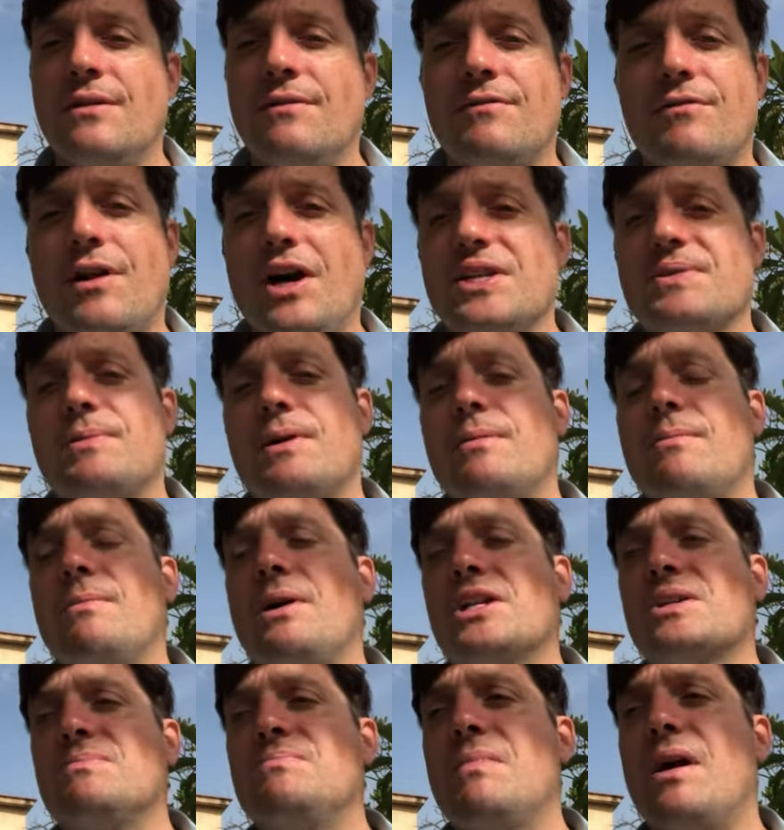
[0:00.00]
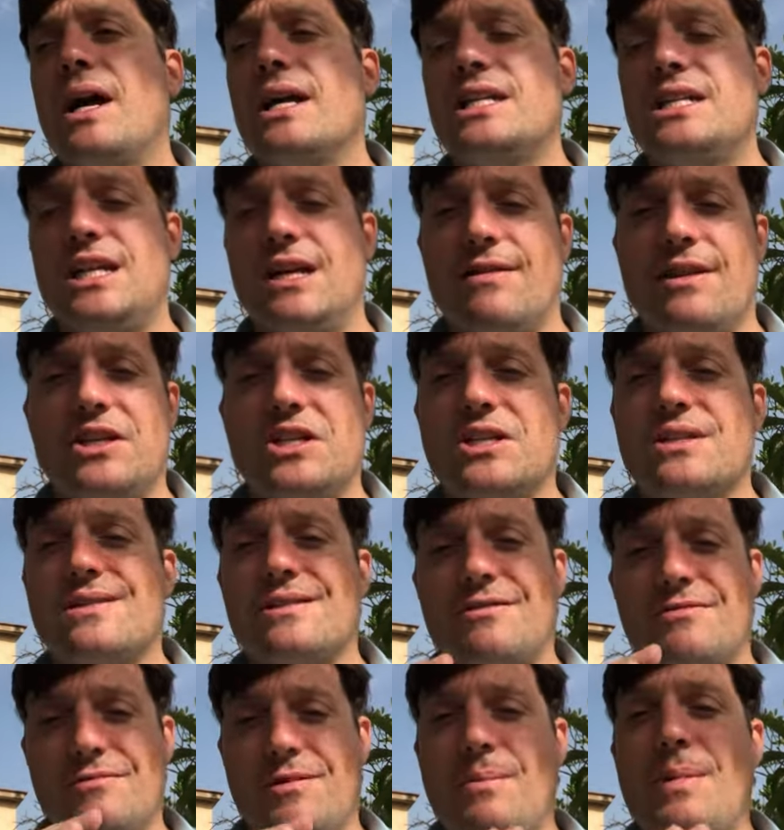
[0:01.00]
France might have been much mightier. They just
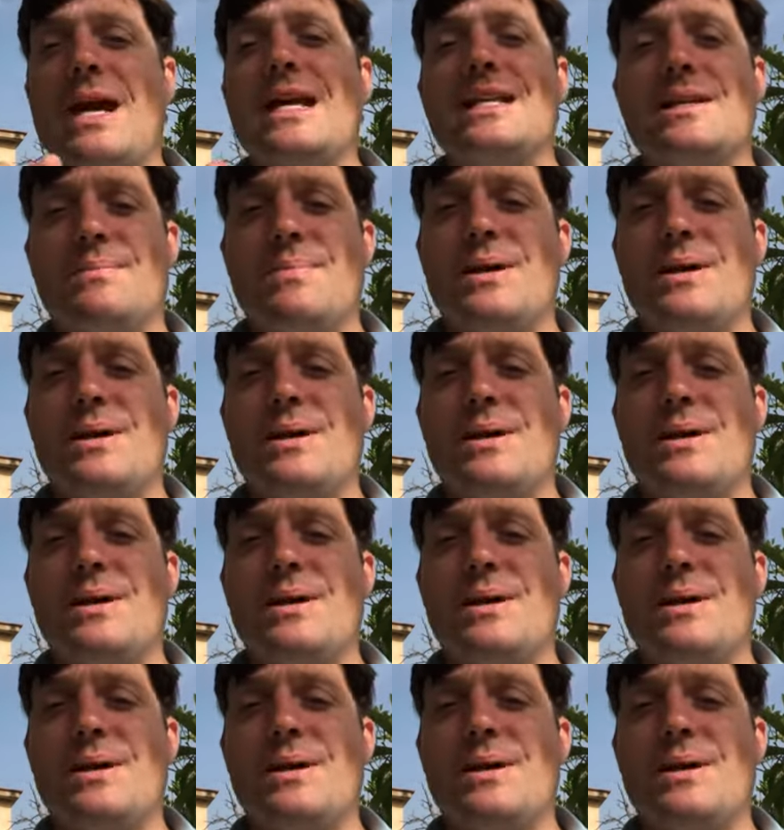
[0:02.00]
sort of remained at